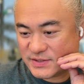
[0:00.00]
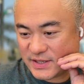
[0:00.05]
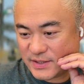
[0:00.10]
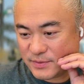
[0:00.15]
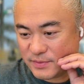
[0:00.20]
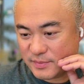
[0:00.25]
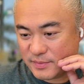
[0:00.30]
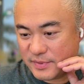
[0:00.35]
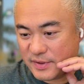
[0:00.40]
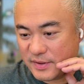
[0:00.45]

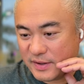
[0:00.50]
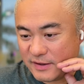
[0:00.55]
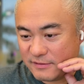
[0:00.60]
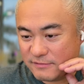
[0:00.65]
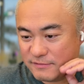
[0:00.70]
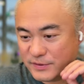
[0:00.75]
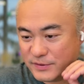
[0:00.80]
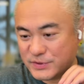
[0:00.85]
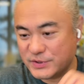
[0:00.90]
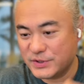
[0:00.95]
data with PII
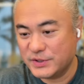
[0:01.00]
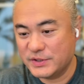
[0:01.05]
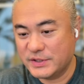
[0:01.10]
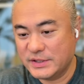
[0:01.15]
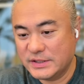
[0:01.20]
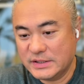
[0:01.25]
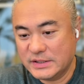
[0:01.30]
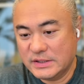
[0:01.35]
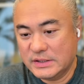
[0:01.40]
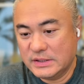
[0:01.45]

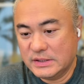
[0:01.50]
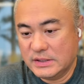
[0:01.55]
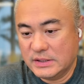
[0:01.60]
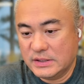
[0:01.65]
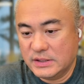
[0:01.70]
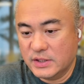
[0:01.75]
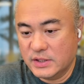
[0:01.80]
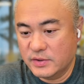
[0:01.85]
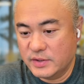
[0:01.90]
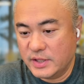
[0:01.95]
filtered.
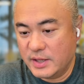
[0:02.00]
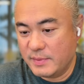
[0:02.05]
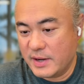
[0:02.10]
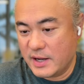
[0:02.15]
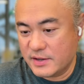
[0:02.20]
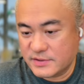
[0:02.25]
No name,